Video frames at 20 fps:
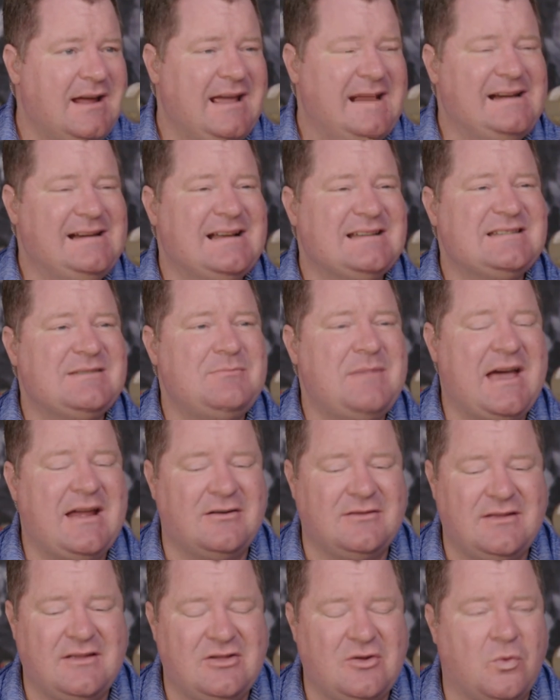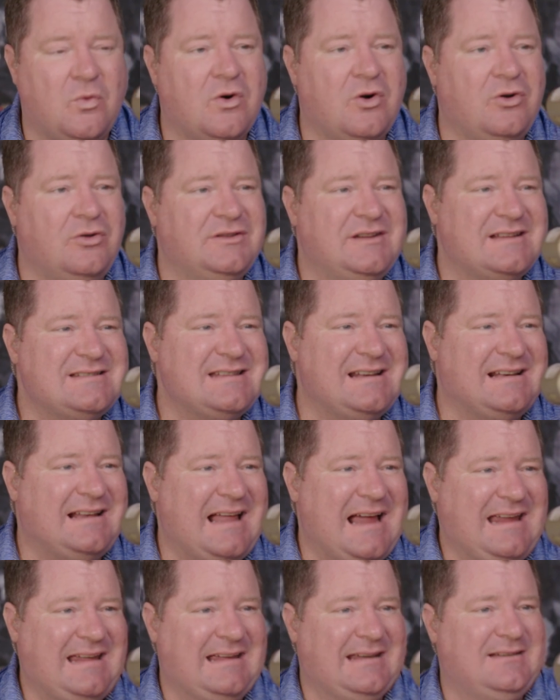And it doesn't matter that the world doesn't
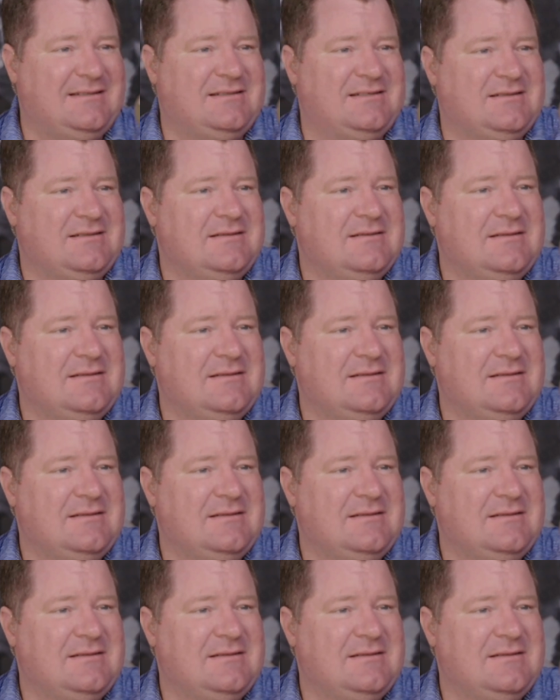like it.